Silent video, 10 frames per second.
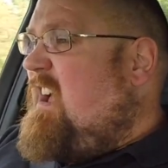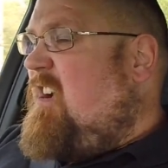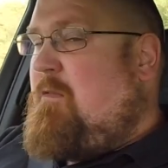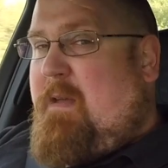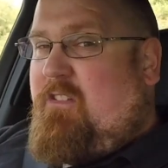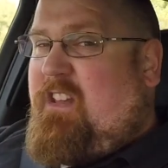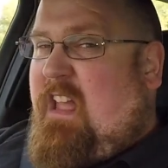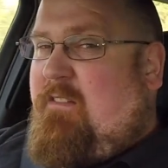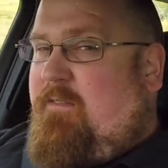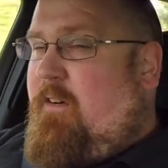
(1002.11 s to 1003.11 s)
I managed to
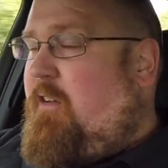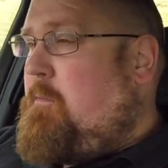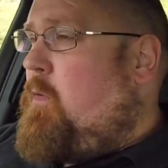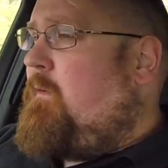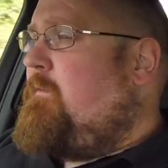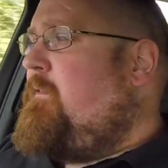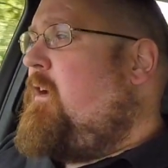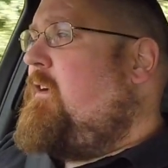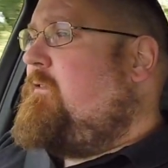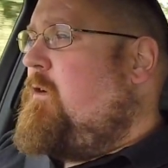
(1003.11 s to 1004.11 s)
get
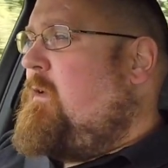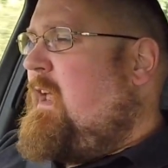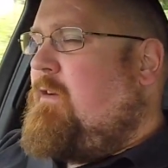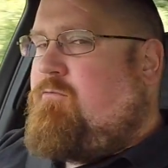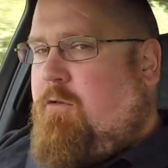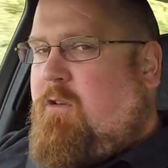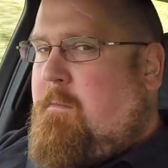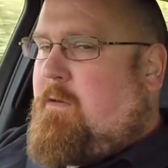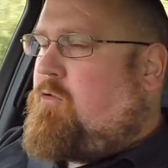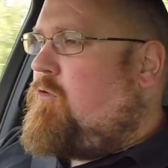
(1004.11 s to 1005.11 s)
5.5 doing a
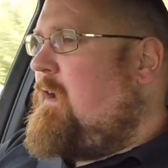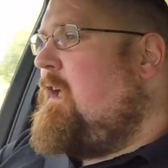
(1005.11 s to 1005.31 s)
rudimentary